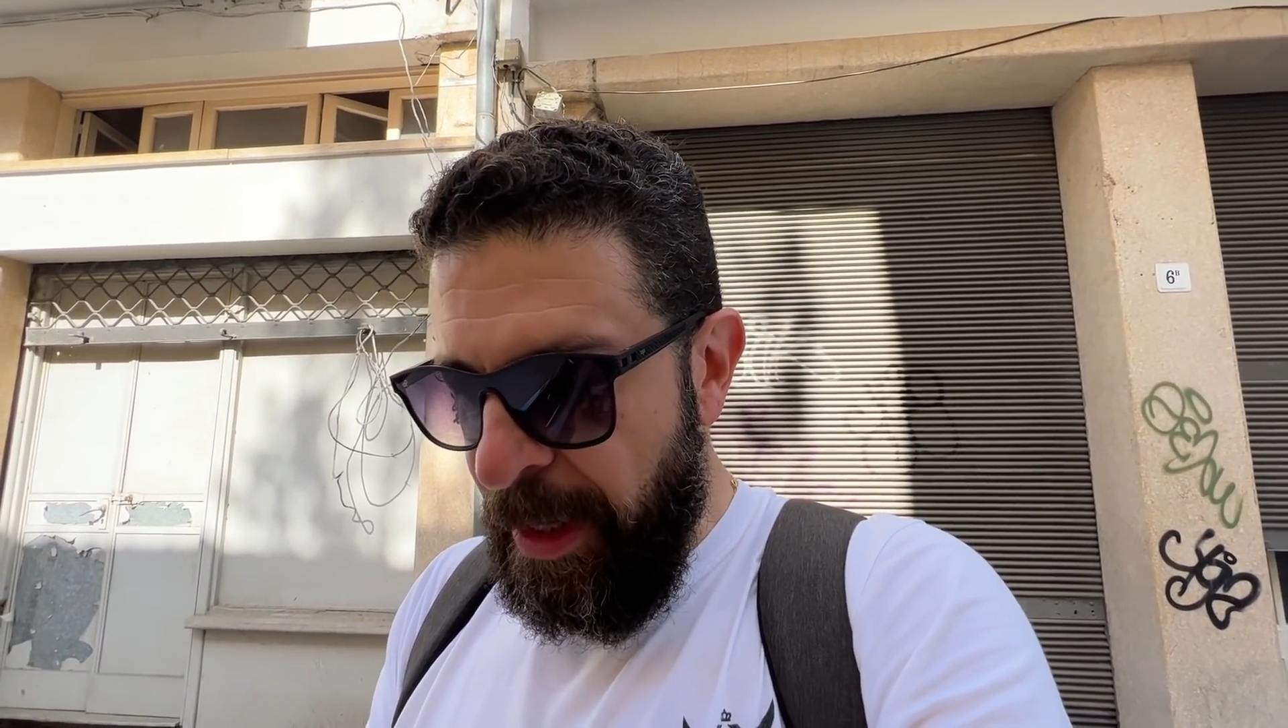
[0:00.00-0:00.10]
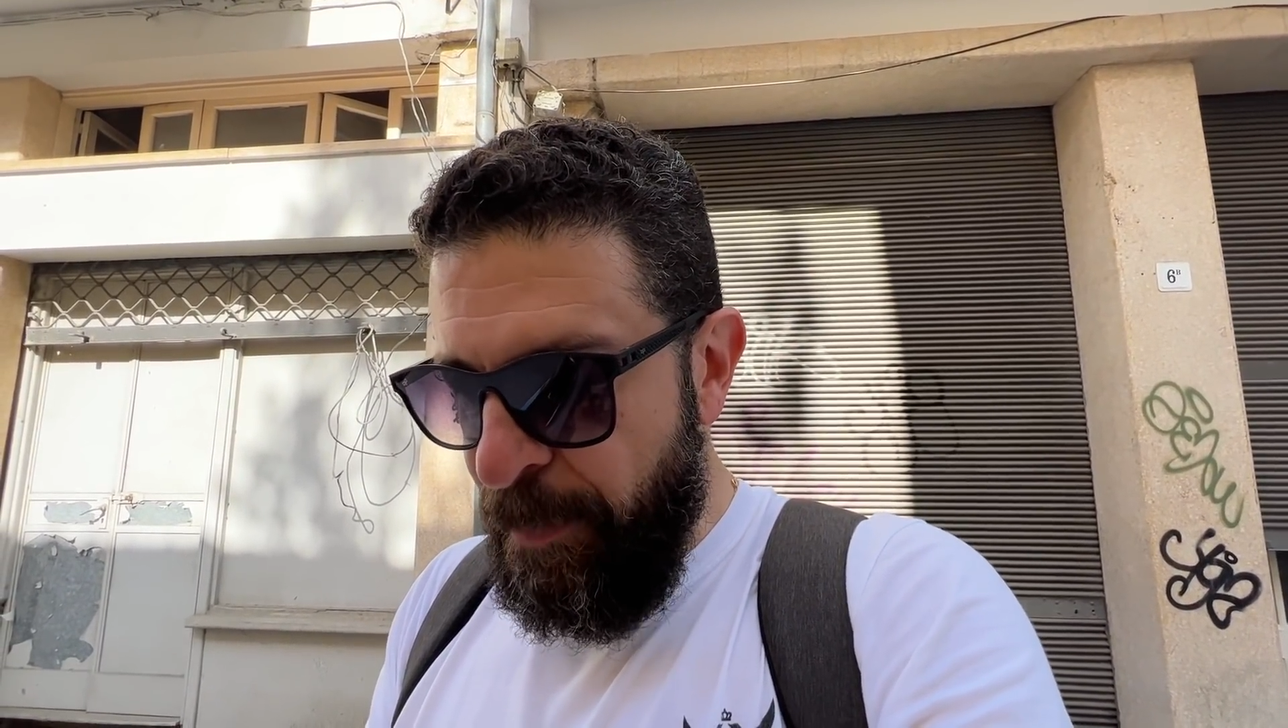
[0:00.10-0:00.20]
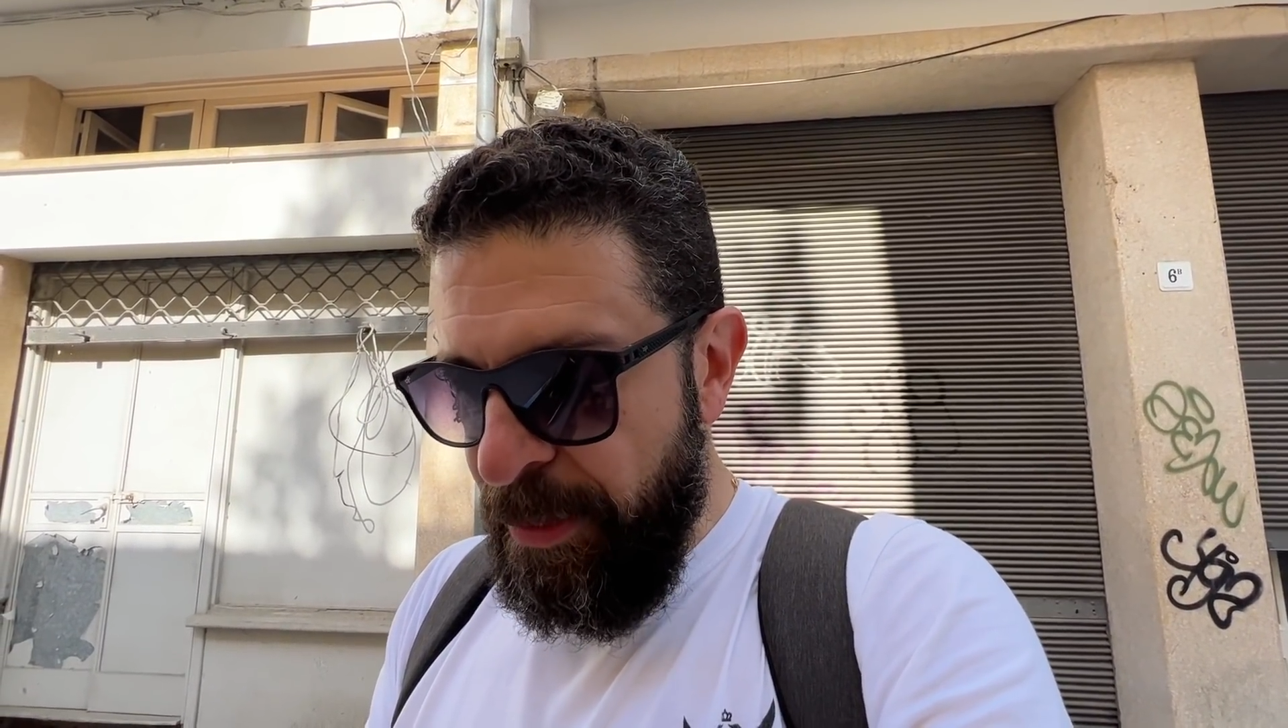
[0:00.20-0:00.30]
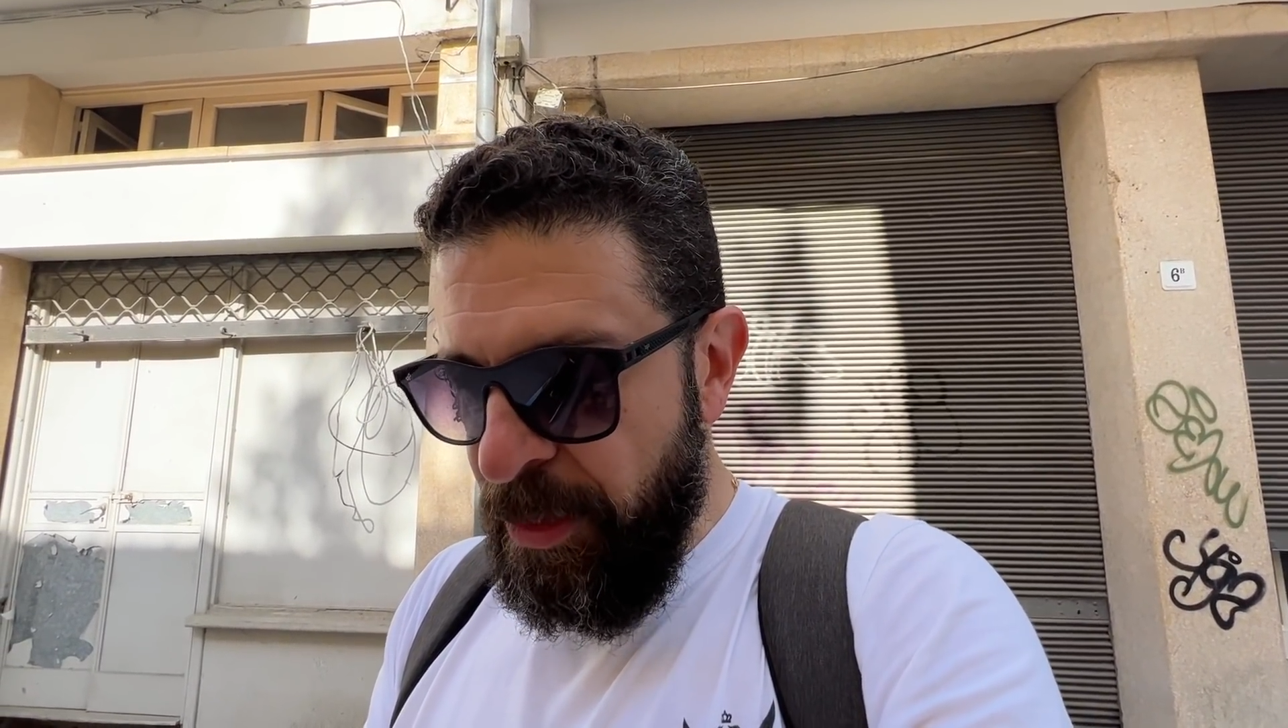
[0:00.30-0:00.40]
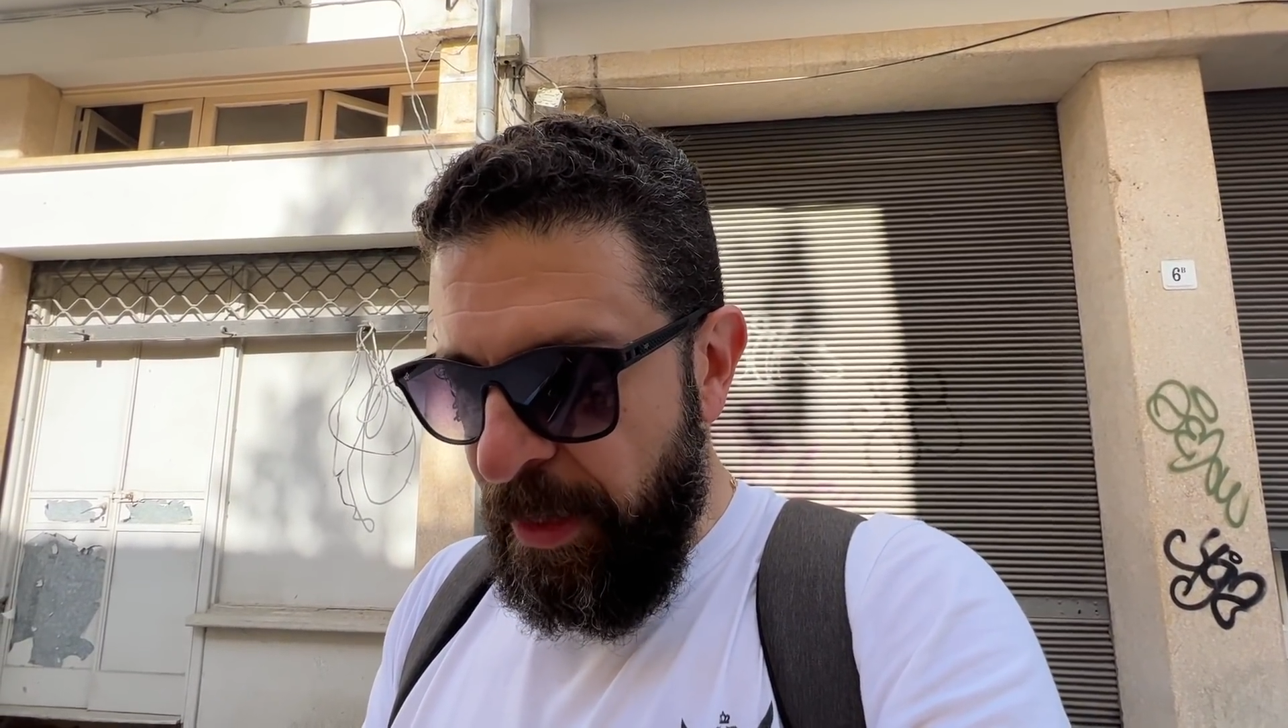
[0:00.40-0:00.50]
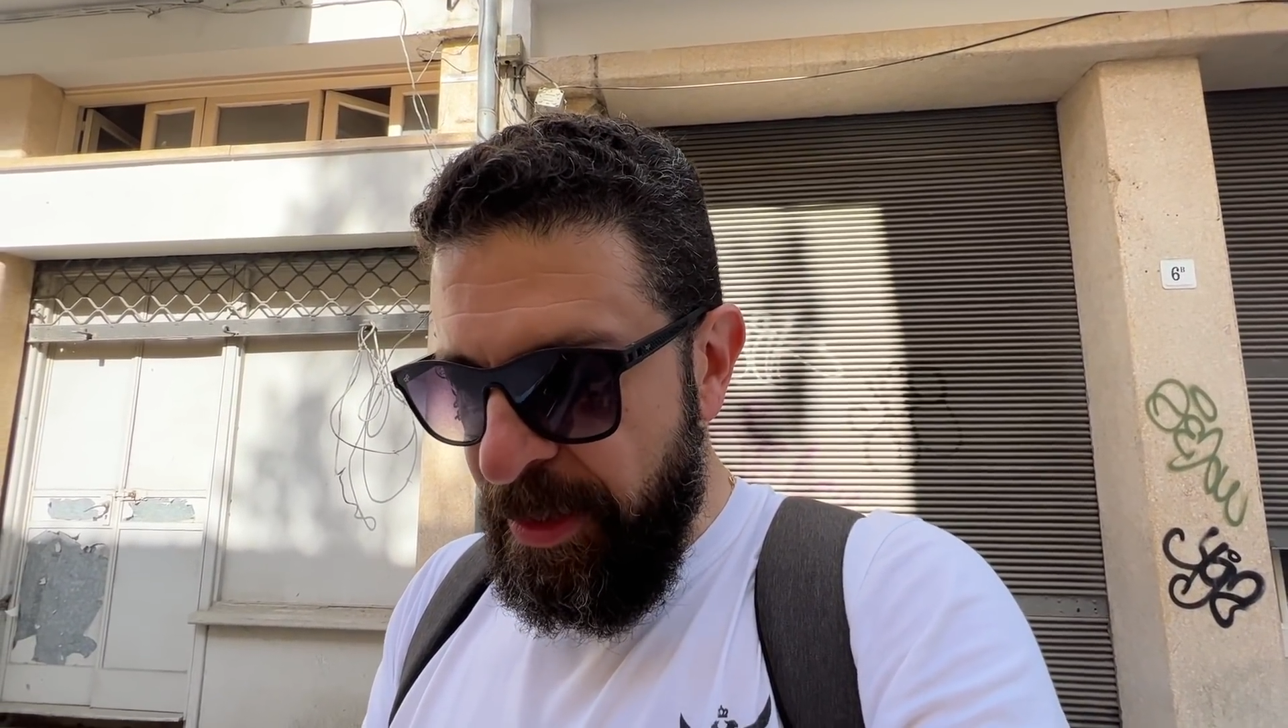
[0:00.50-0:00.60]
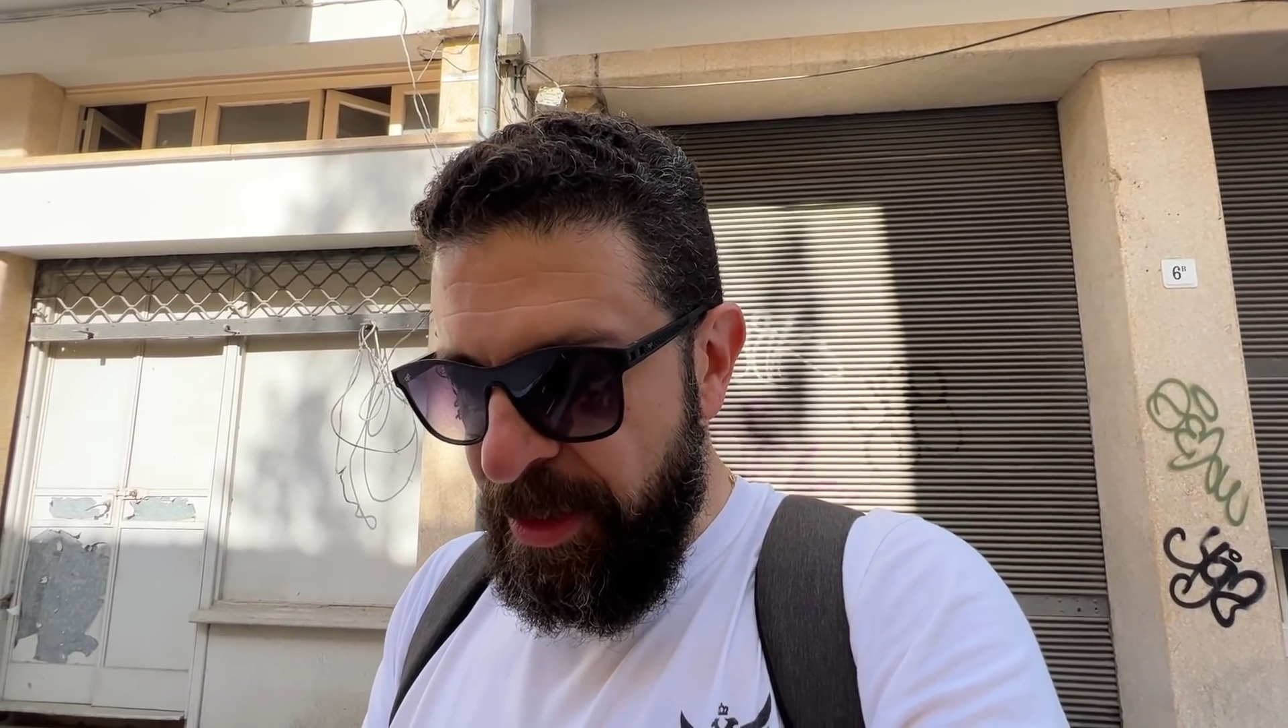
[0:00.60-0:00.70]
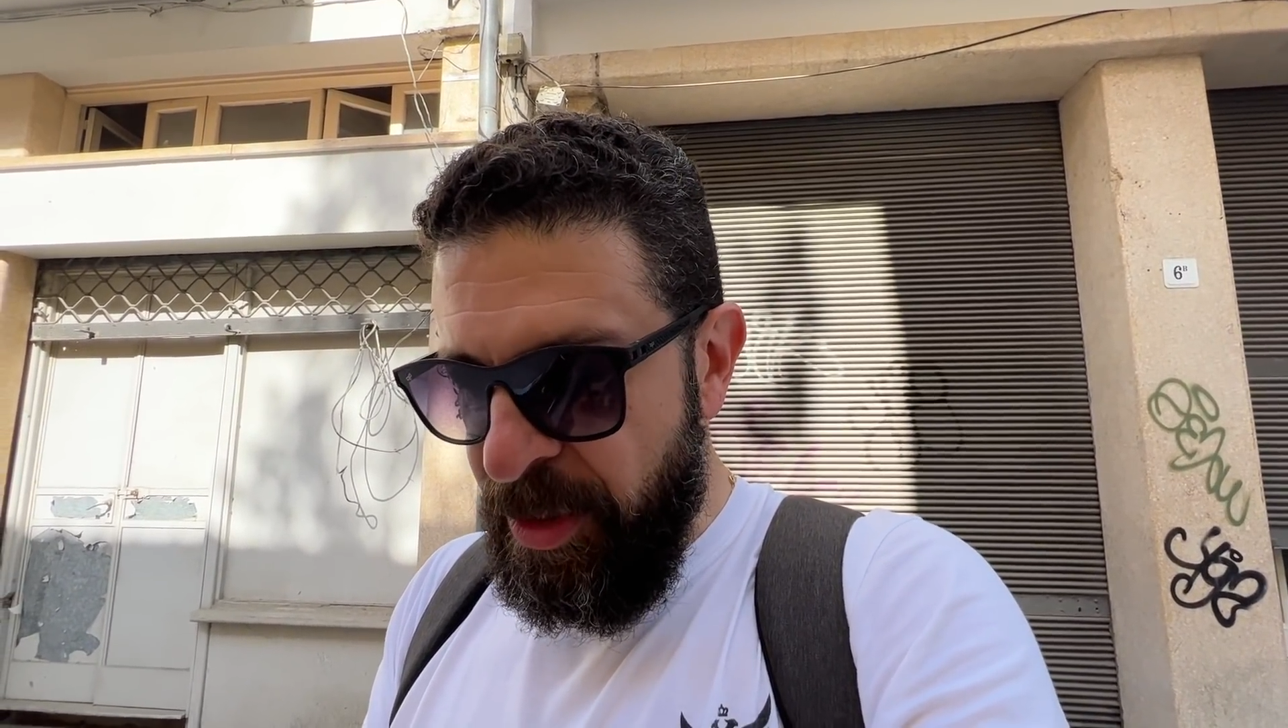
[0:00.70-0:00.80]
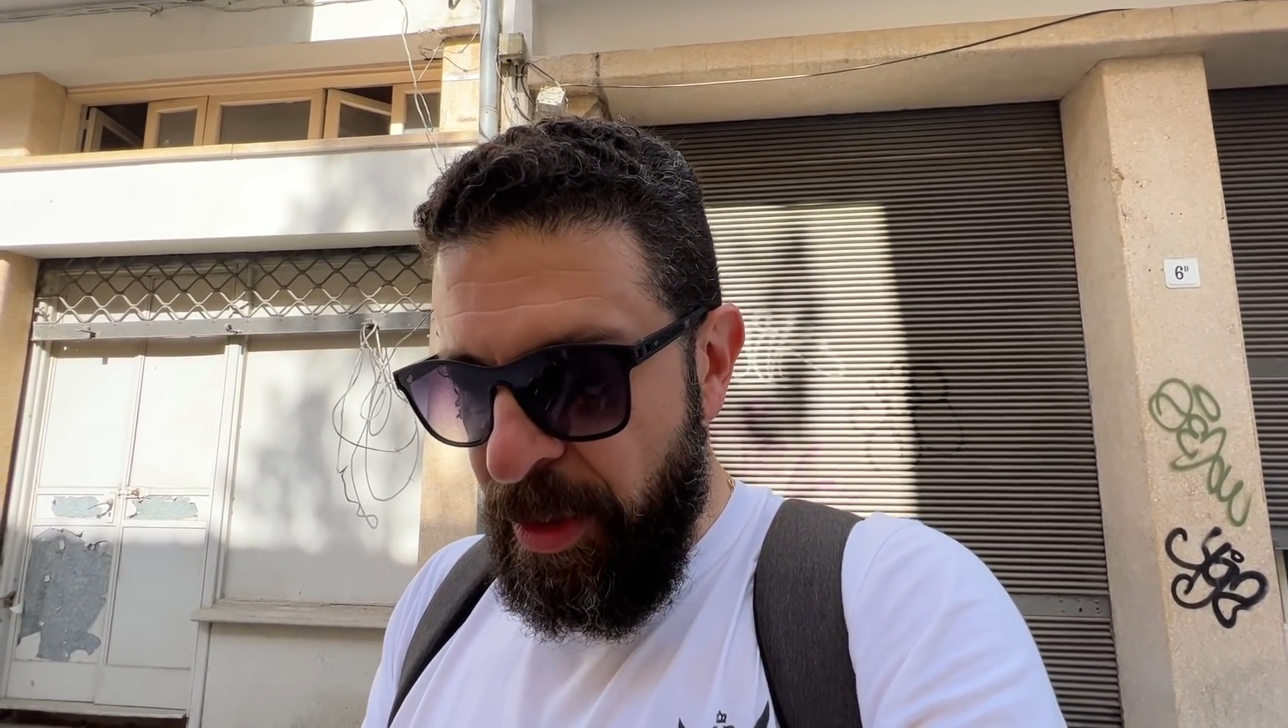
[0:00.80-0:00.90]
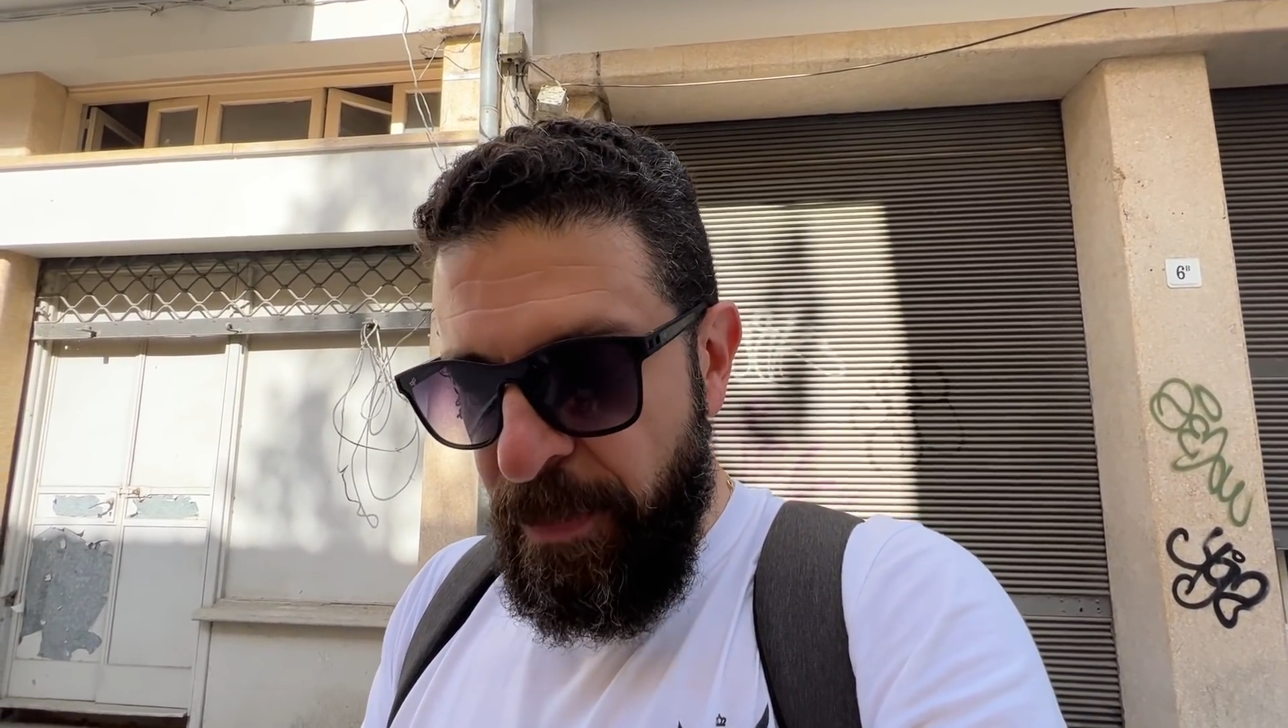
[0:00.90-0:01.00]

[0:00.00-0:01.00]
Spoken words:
up the transition